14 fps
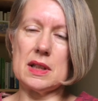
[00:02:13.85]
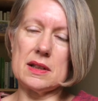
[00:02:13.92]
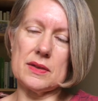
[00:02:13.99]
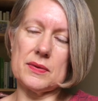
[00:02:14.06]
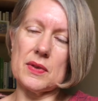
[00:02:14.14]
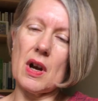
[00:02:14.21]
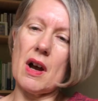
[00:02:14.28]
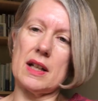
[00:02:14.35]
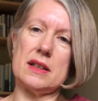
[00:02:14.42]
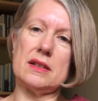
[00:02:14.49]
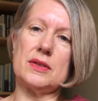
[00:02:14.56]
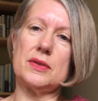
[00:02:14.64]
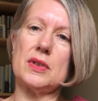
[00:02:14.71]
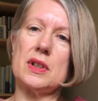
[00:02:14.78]
It's
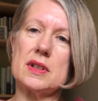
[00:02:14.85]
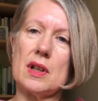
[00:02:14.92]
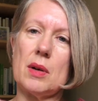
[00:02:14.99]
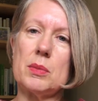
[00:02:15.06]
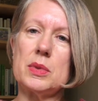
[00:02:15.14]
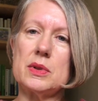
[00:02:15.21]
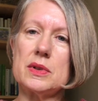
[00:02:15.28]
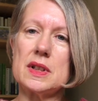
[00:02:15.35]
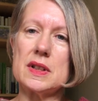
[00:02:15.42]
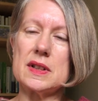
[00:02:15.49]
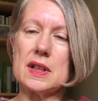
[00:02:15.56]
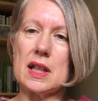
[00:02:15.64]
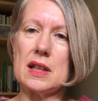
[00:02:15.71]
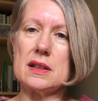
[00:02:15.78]
fine, for example, to
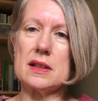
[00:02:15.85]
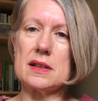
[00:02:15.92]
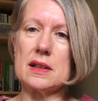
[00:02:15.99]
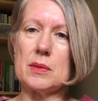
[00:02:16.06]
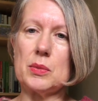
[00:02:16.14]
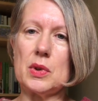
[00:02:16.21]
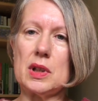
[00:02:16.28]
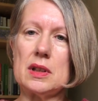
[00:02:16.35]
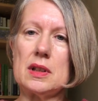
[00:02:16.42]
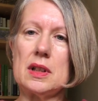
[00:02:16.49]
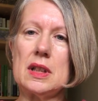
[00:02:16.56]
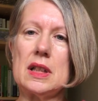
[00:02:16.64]
say to someone,